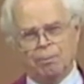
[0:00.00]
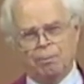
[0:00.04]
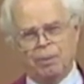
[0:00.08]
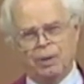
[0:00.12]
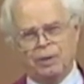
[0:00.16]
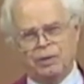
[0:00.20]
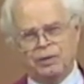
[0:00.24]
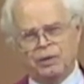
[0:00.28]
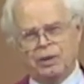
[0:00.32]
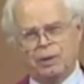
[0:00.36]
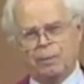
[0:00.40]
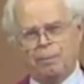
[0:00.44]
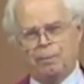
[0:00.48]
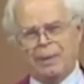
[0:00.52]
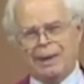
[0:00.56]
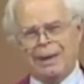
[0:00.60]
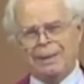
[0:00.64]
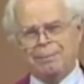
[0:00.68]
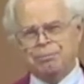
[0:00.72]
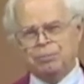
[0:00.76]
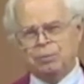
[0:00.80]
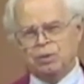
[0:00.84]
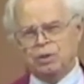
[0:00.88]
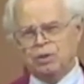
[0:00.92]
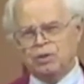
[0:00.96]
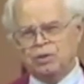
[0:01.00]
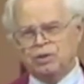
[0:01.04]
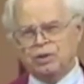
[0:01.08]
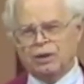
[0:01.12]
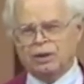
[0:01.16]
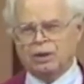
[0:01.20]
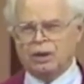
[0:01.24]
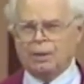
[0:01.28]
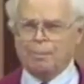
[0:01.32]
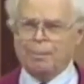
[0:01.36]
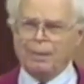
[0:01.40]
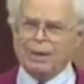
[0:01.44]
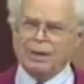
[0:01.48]
But the Baptists
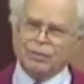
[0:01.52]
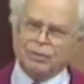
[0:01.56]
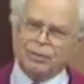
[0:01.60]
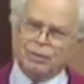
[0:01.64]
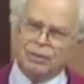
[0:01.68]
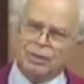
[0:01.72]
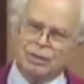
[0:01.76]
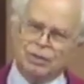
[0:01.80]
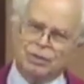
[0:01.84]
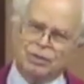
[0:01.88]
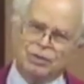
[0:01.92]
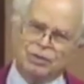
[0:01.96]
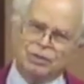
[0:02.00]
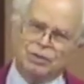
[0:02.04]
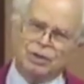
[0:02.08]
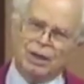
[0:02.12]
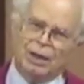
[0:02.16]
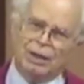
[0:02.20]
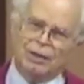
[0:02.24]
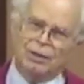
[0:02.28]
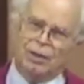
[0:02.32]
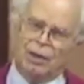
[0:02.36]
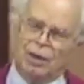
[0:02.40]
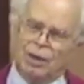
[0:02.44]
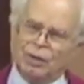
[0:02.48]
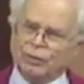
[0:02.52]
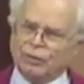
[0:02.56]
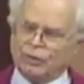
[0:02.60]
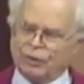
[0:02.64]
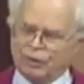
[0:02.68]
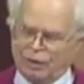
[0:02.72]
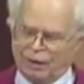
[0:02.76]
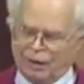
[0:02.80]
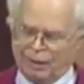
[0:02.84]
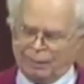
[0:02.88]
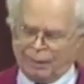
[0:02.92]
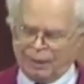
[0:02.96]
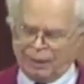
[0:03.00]
and the Methodists and other
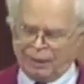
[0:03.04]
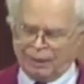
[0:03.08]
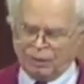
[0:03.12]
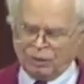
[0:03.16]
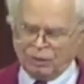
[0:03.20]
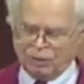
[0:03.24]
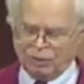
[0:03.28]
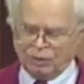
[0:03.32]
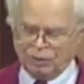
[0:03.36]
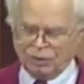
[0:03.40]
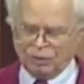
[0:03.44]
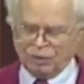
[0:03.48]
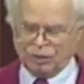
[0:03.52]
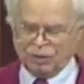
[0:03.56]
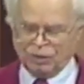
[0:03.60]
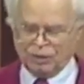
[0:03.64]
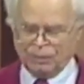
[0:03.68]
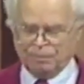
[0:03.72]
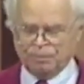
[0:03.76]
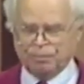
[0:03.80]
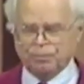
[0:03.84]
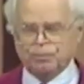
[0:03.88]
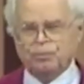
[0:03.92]
denominations